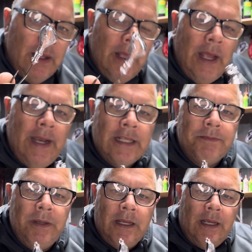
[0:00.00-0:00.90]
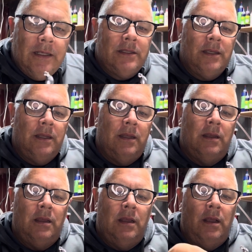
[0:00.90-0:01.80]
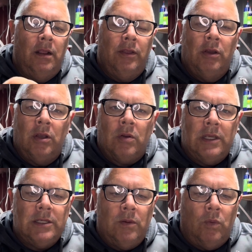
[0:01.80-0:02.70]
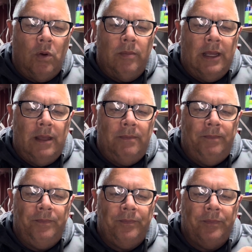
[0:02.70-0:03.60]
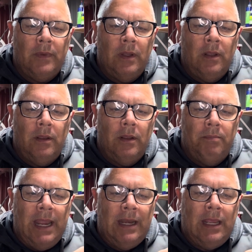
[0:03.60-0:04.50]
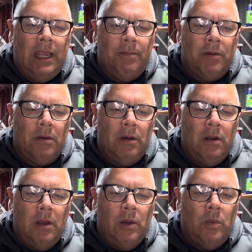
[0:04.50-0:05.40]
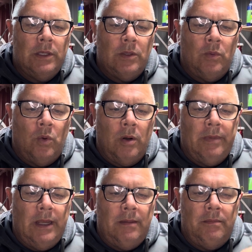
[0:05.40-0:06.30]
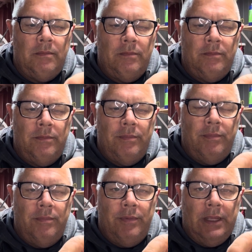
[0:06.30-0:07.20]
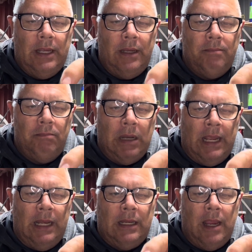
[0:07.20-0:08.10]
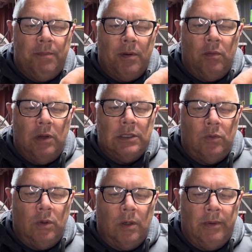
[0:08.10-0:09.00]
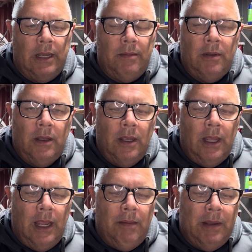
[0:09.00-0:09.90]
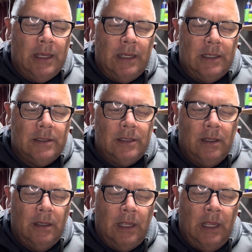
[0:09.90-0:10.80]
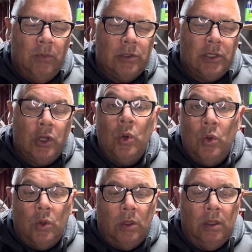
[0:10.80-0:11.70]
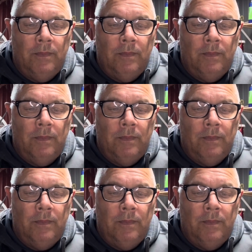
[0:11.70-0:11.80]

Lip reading: And that's because the hook wasn't warmed up, the bait keeper wasn't warmed up, the blade keeper wasn't warmed up, and because it was cool,